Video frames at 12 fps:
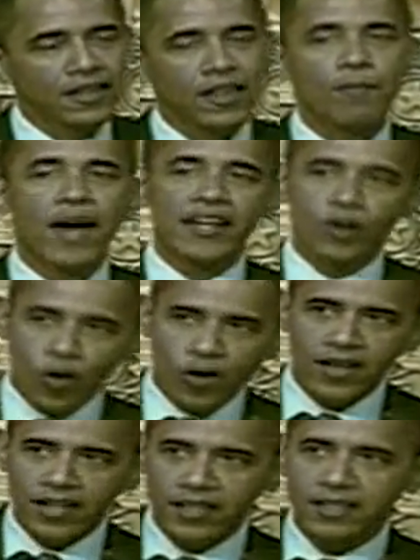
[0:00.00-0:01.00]
the
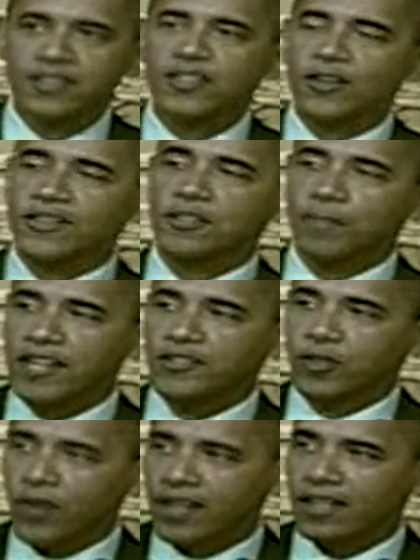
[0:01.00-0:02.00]
minority deserves as
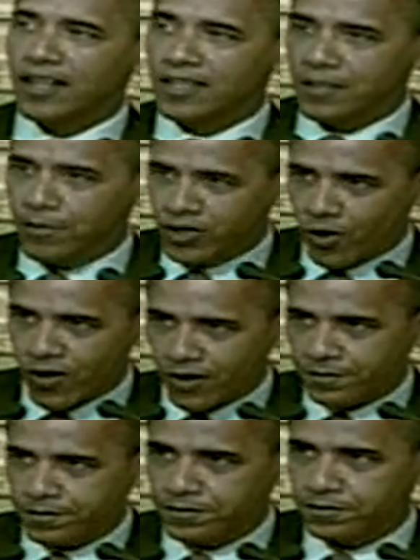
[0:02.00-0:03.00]
much credit as the majority.